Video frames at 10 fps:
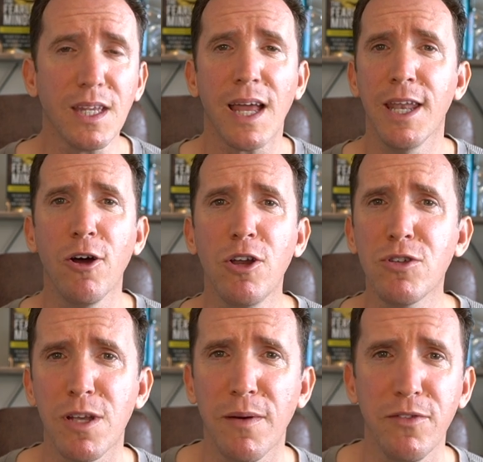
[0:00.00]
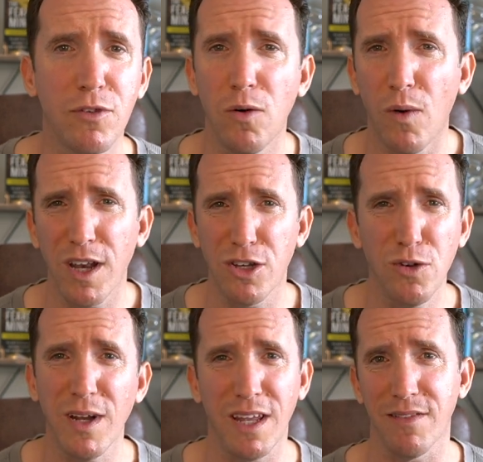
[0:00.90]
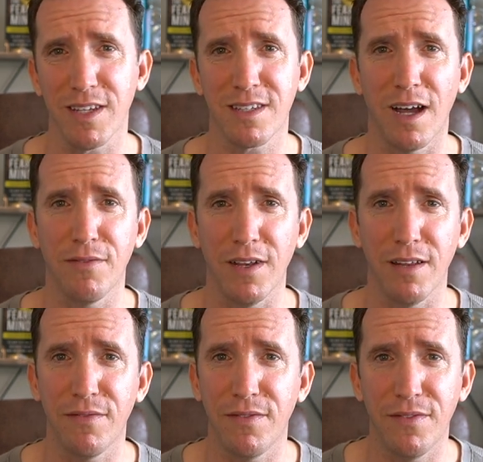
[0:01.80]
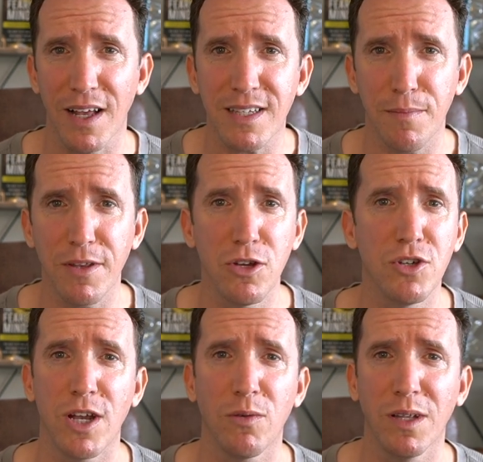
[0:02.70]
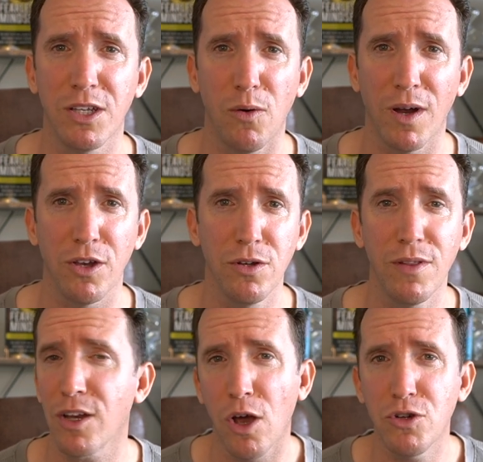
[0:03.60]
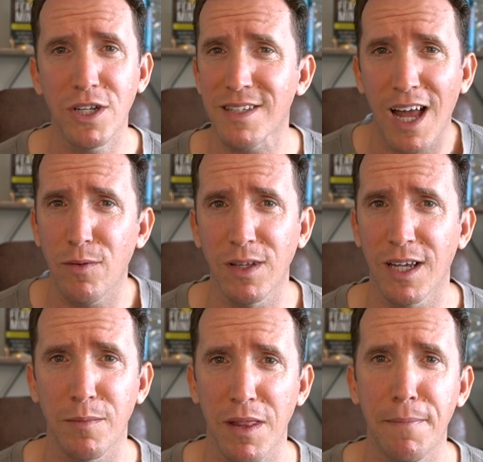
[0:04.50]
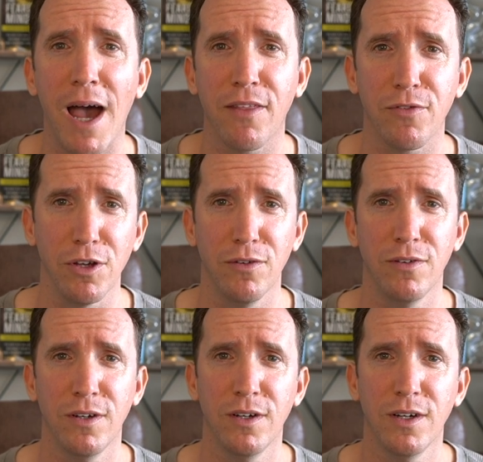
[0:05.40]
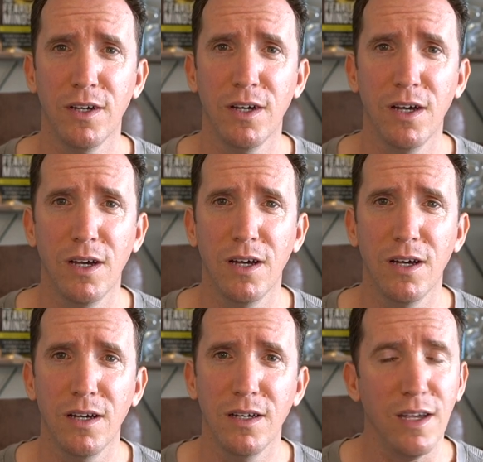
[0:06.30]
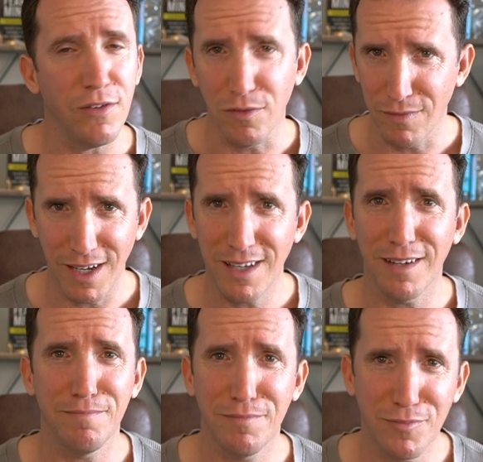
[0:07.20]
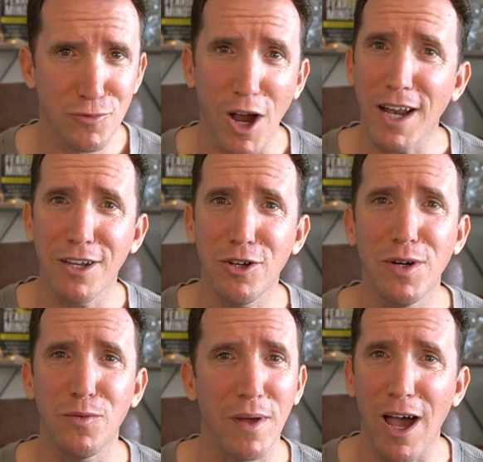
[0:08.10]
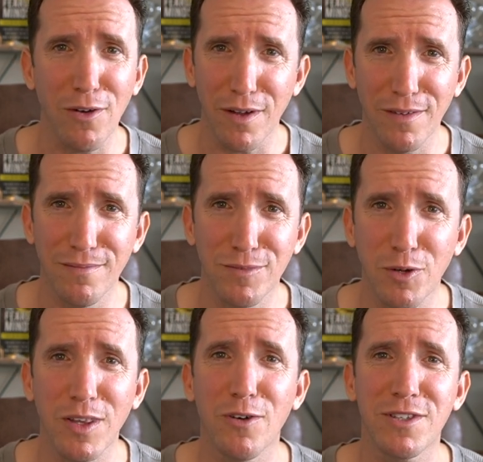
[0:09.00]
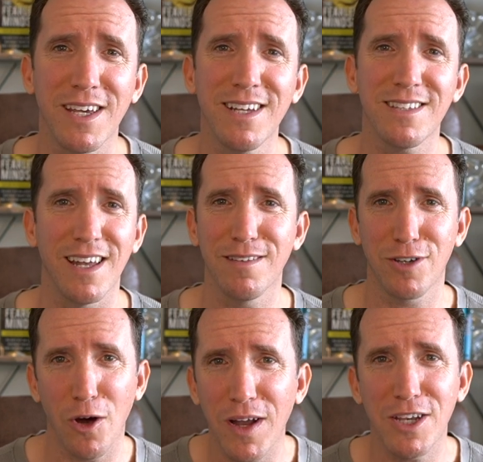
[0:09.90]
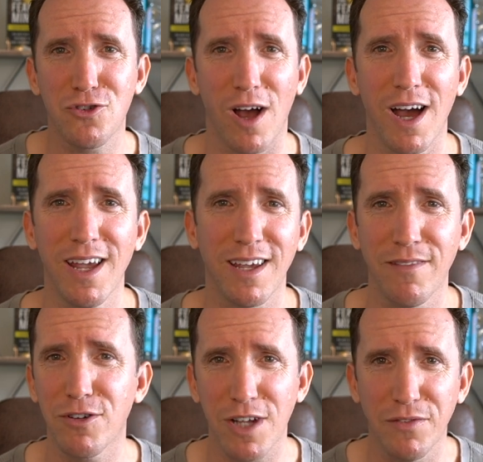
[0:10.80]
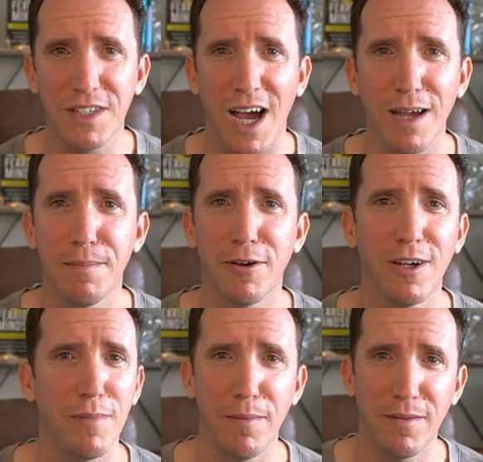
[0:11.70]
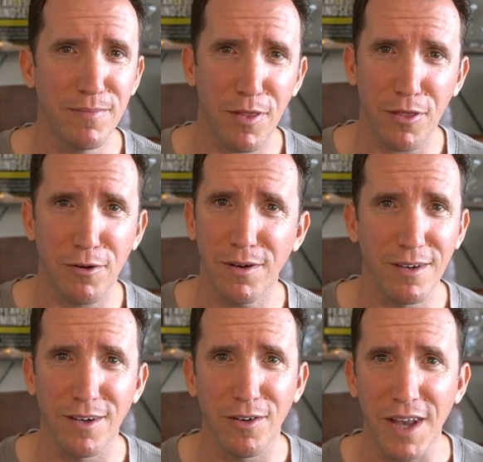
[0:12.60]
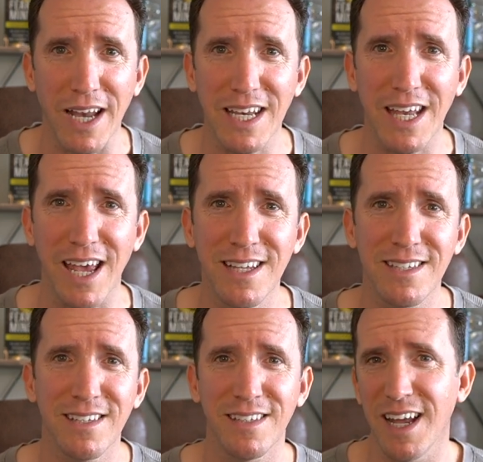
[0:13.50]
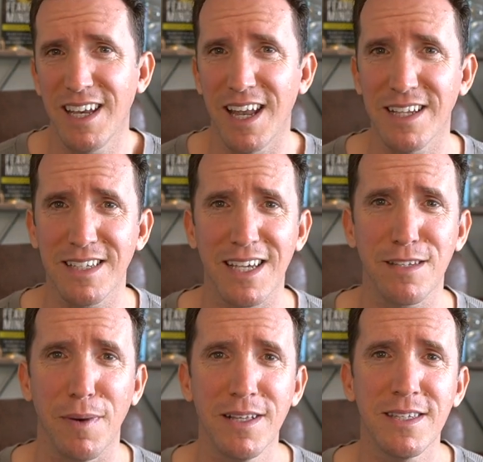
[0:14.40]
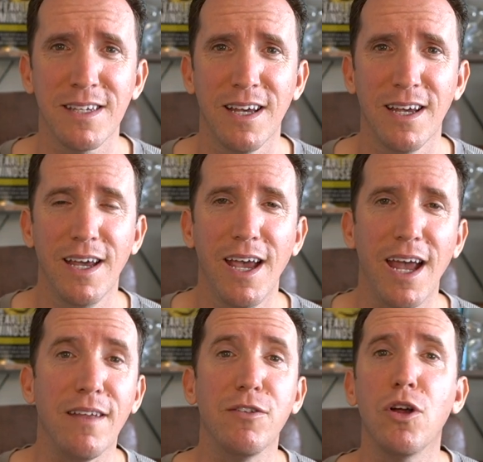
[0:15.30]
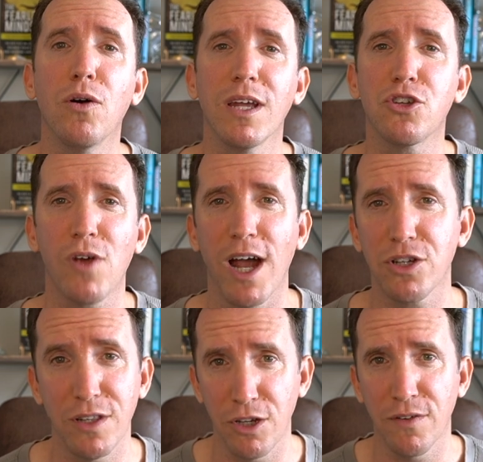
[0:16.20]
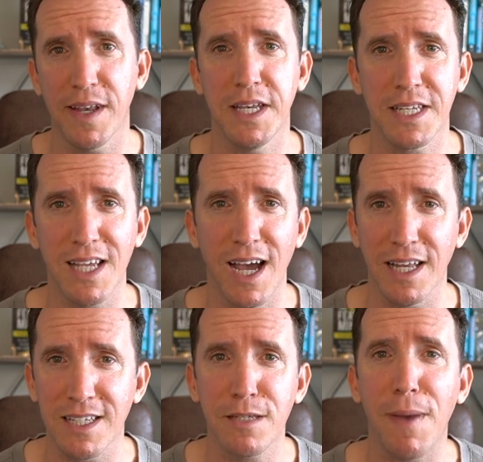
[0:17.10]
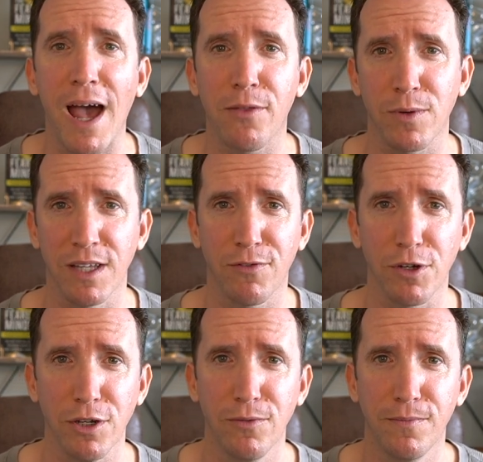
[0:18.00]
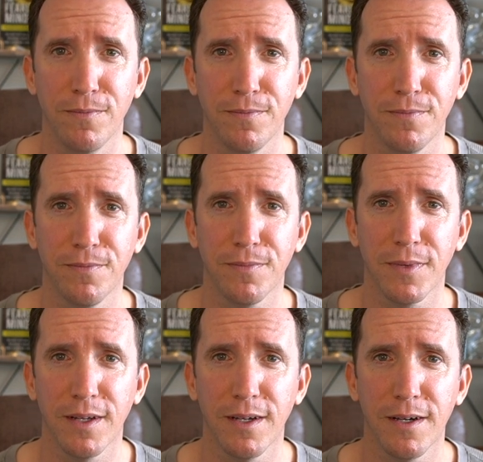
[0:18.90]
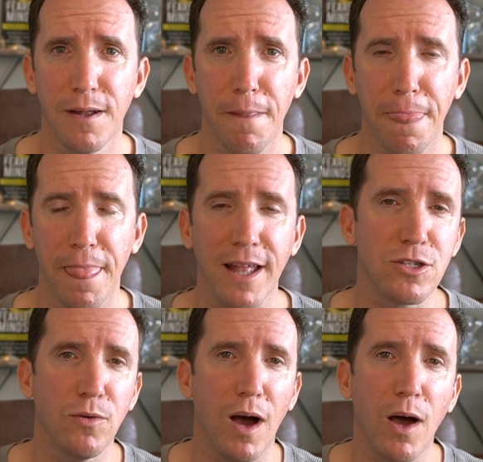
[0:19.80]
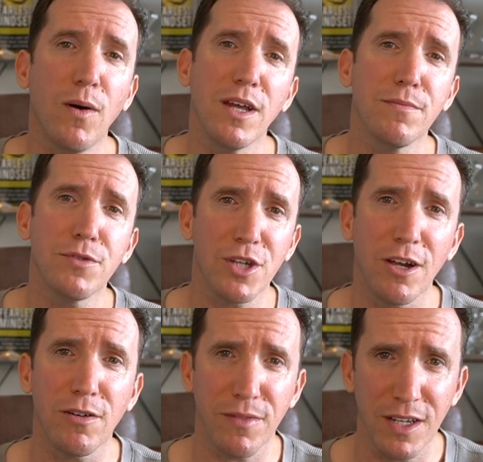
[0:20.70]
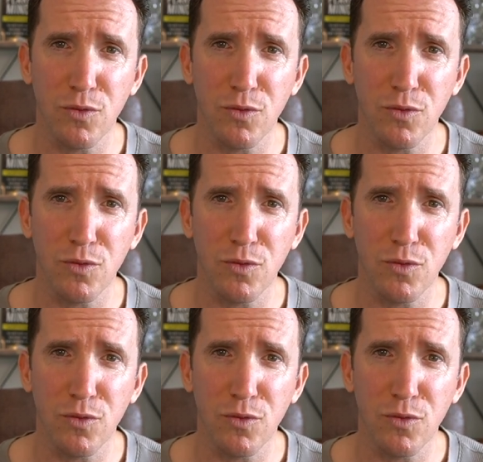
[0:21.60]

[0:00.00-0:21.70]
Now, I know some of you don't want to do any of this stuff, and if that's something you genuinely don't want to do, then coaching is not really going to be the path for you. If you need to try to do it without doing those things, then go ahead and try and give yourself a time period, maybe 90 days to 6 months. And if you don't get traction, then you got to decide, is this path really for you? And so I want to share this